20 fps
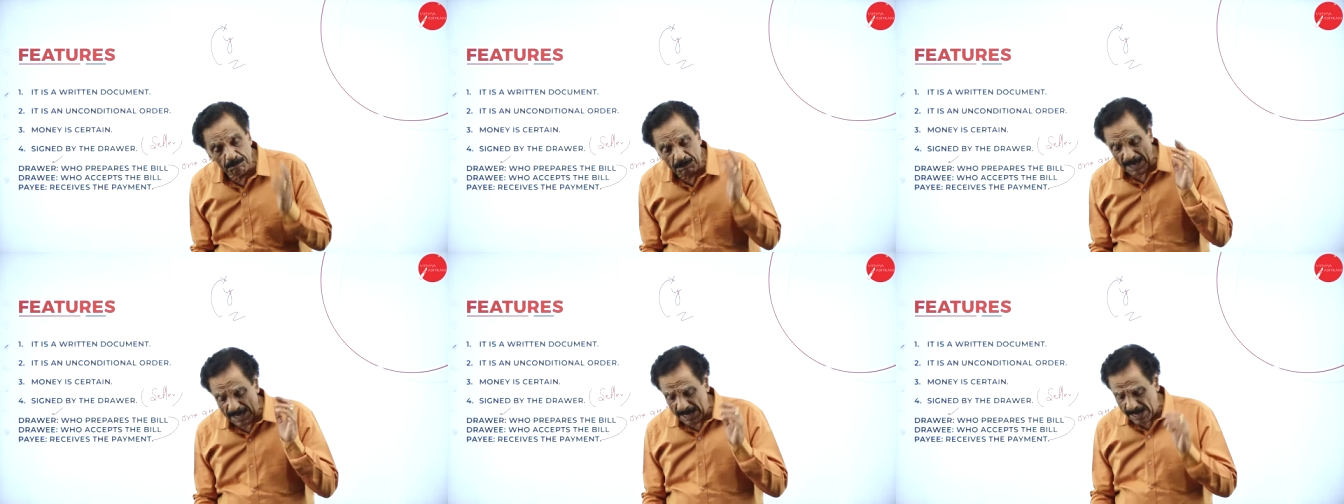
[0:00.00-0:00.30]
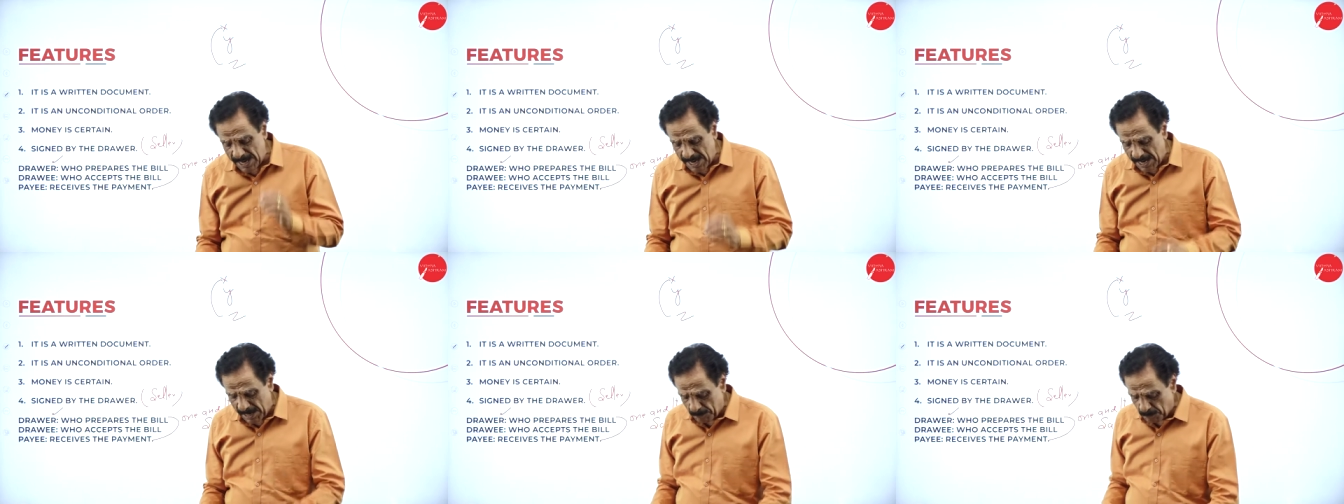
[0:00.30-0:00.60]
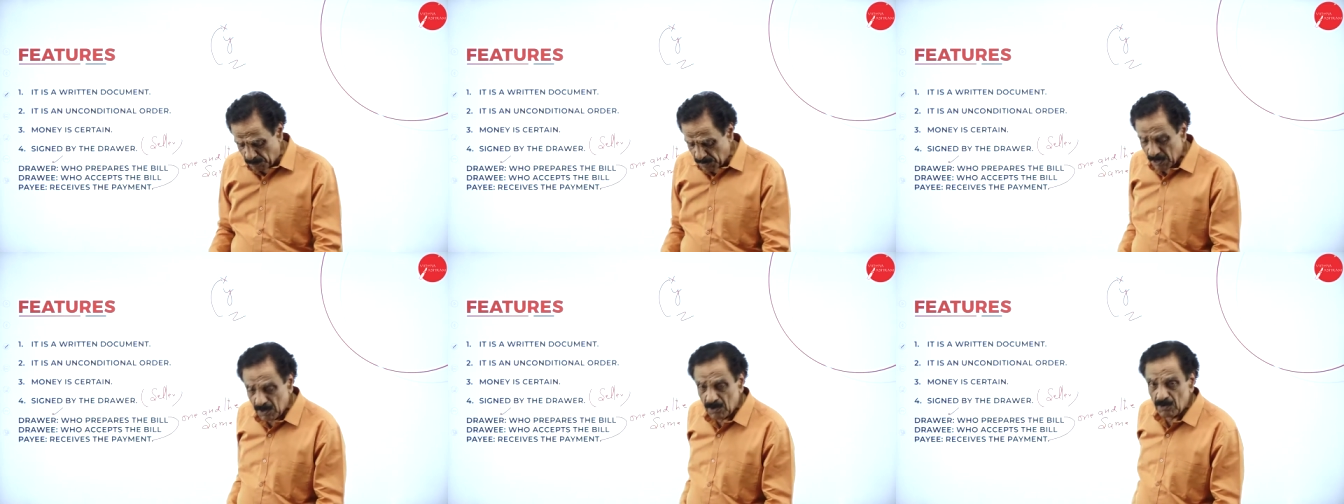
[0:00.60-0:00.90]
payee.
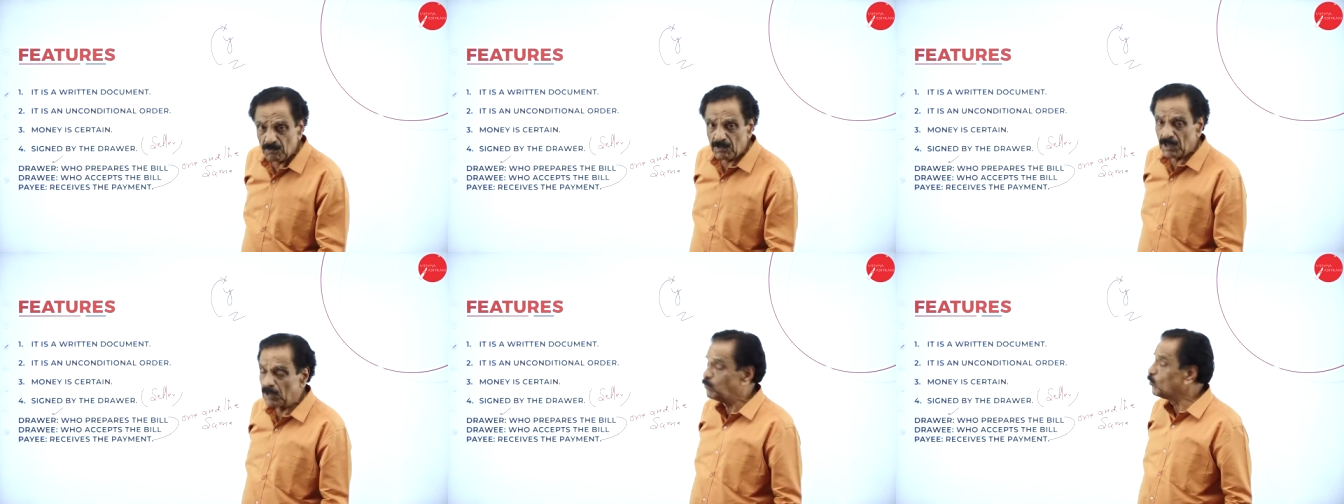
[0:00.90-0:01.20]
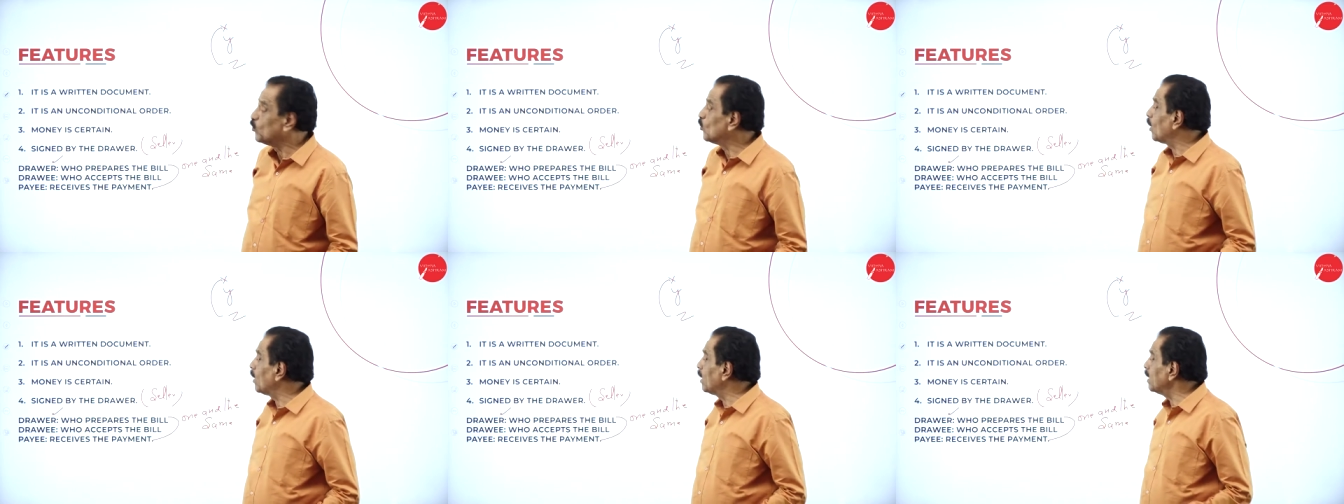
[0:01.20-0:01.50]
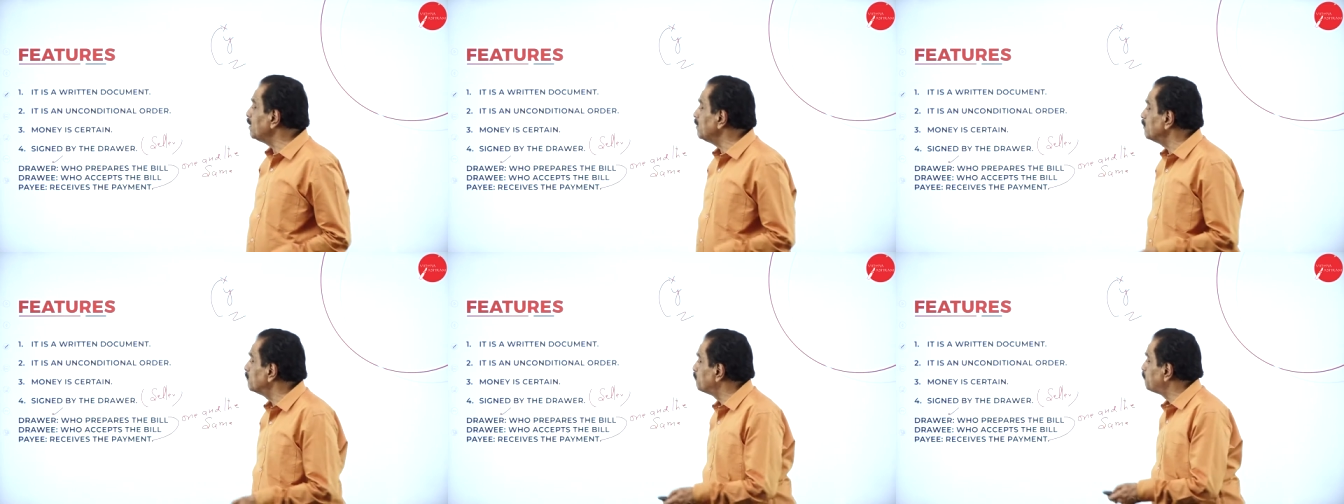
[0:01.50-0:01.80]
We'll move
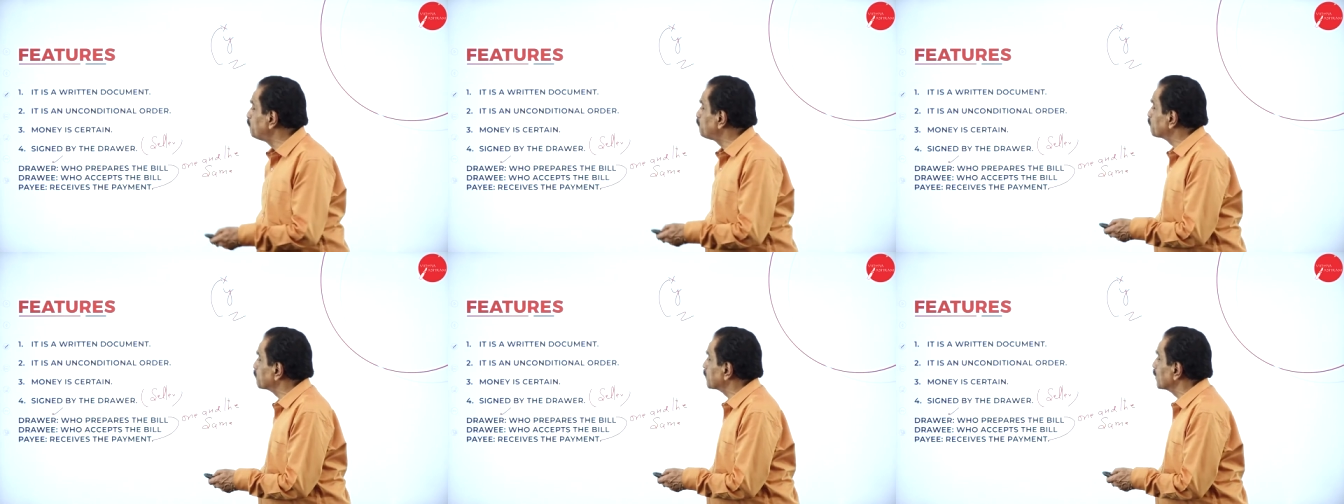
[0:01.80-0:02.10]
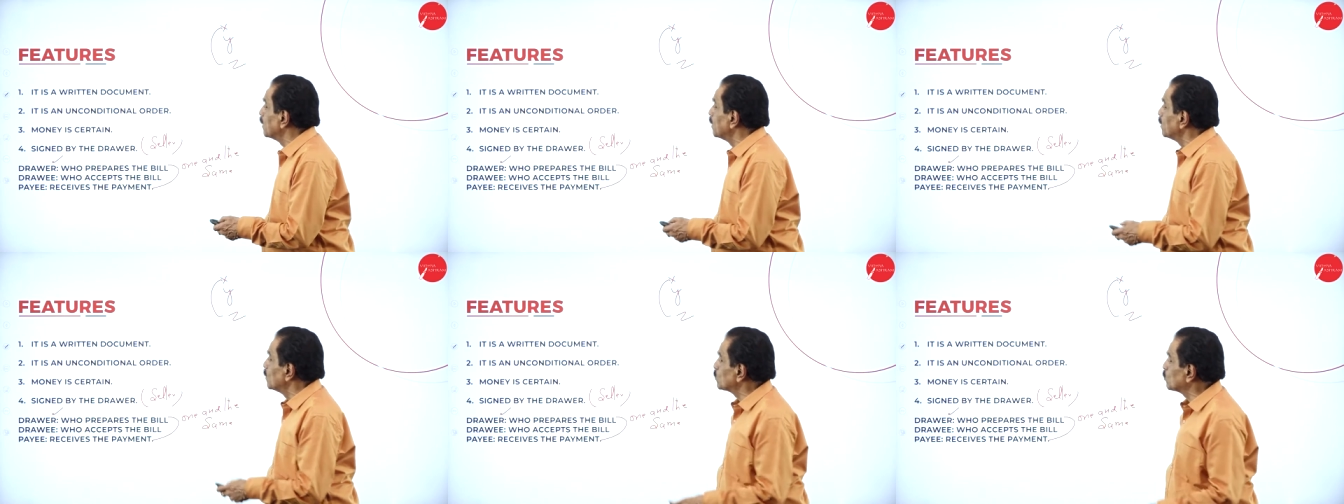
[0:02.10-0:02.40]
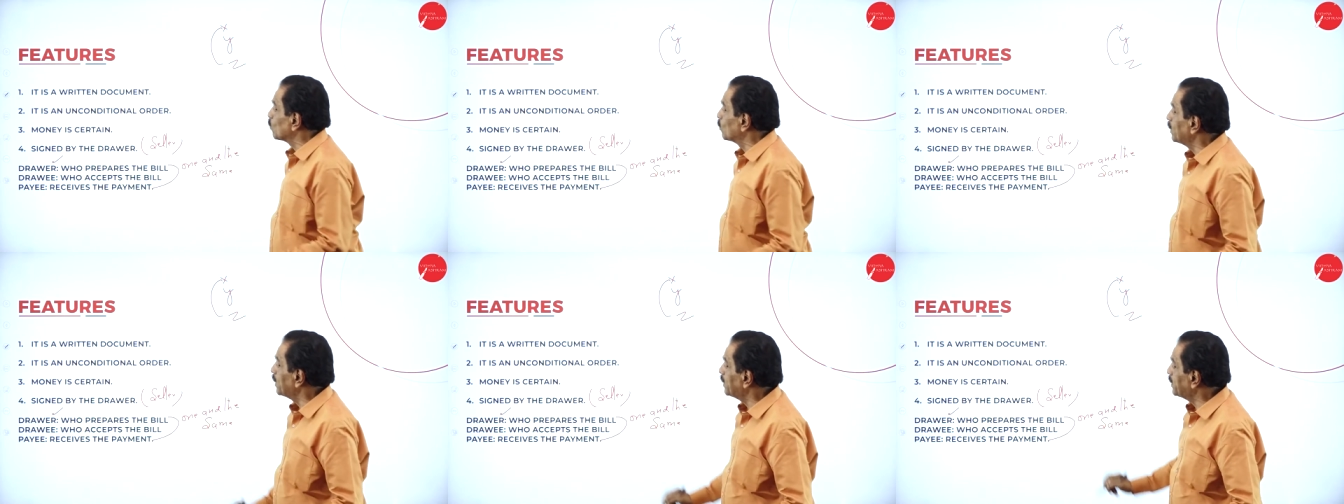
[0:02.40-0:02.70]
on.
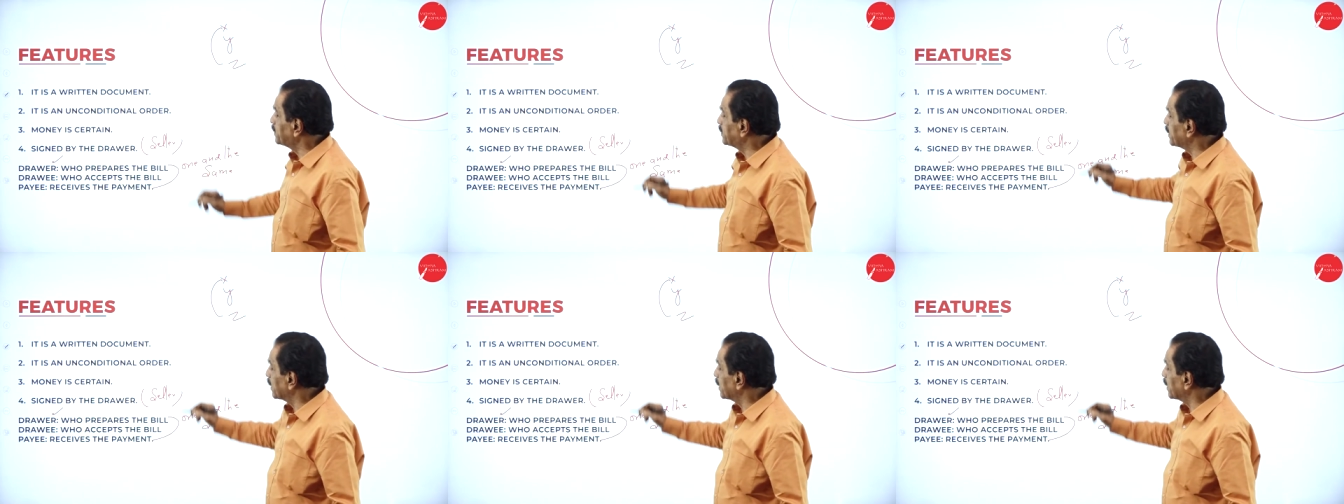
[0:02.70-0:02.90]
So it is